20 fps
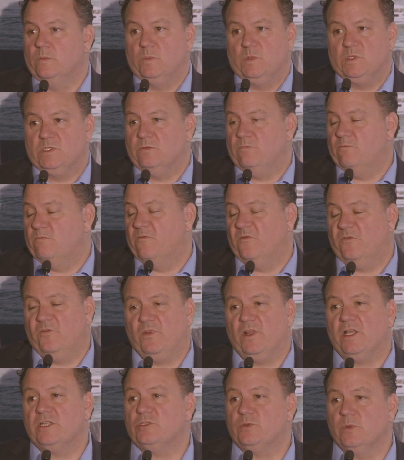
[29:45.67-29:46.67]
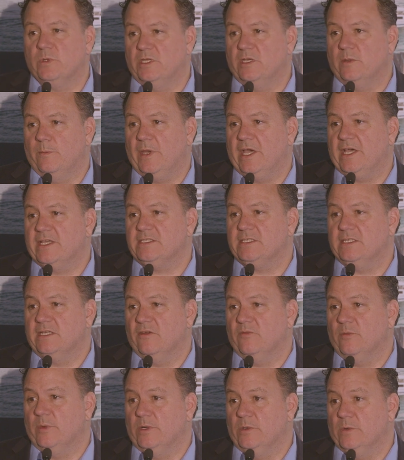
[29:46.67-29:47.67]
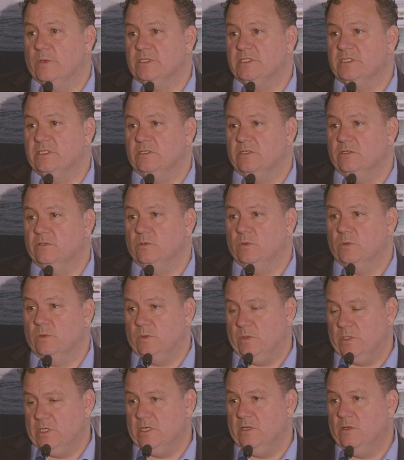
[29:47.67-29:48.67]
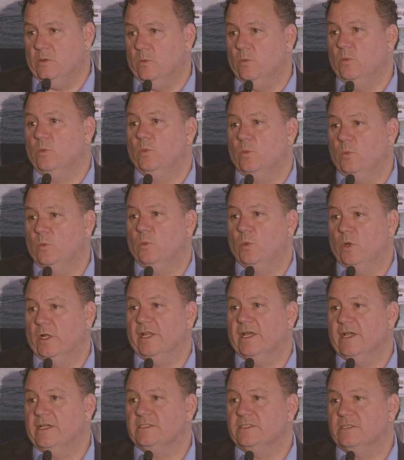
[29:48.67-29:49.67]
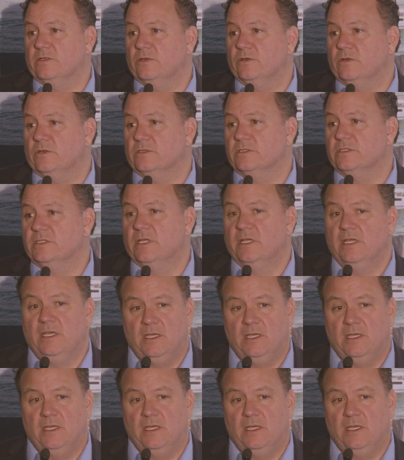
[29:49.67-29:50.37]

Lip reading: It's flush with capacity. Everybody wants to, you know, realize their goals.